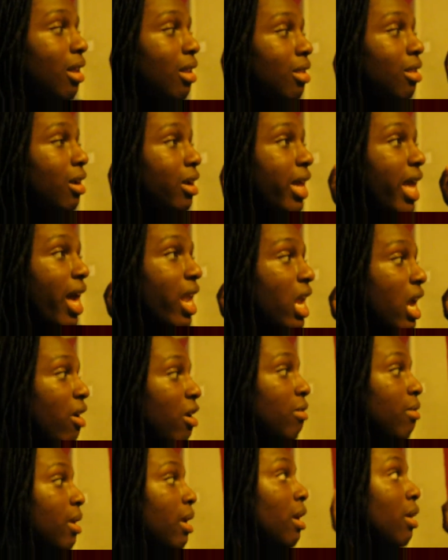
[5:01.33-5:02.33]
look at
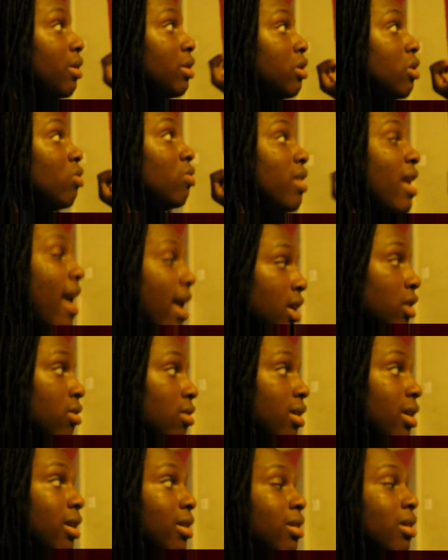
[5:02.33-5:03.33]
everyone else who
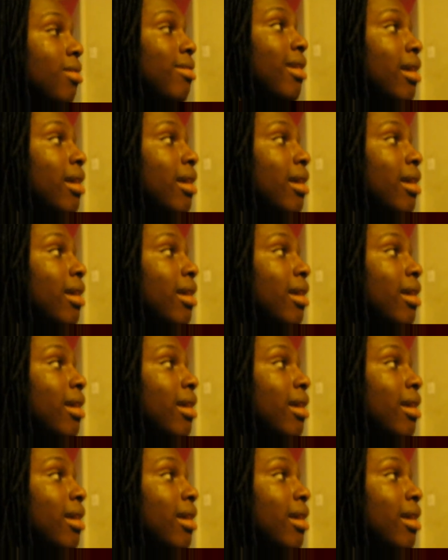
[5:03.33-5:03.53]
naturally